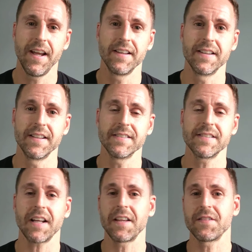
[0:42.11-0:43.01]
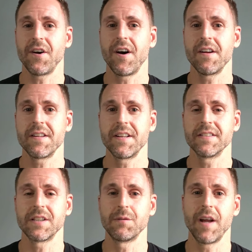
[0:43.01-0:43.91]
And the second thought
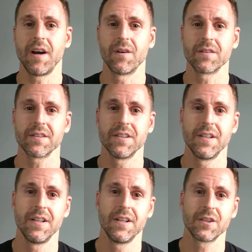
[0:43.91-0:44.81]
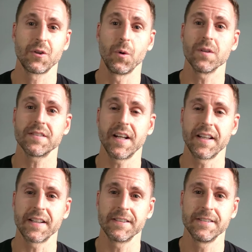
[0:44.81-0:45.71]
is around goal
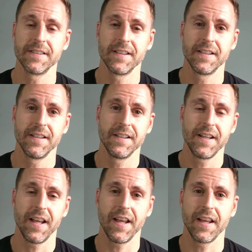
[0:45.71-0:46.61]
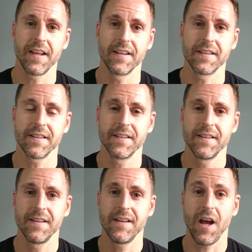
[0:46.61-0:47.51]
setting and
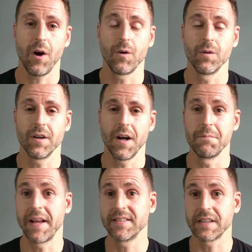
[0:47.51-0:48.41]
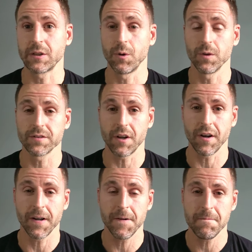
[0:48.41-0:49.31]
how amazing goals
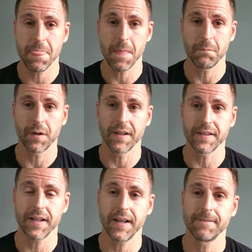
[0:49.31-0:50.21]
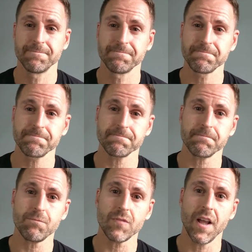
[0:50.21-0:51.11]
are, but
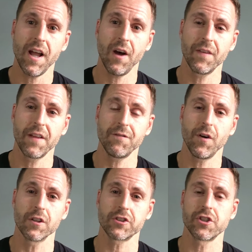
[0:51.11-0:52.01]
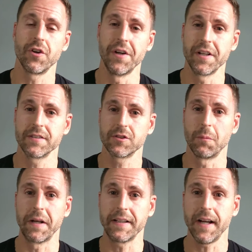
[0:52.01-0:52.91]
how they fall short so
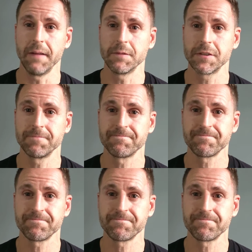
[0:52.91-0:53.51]
many times.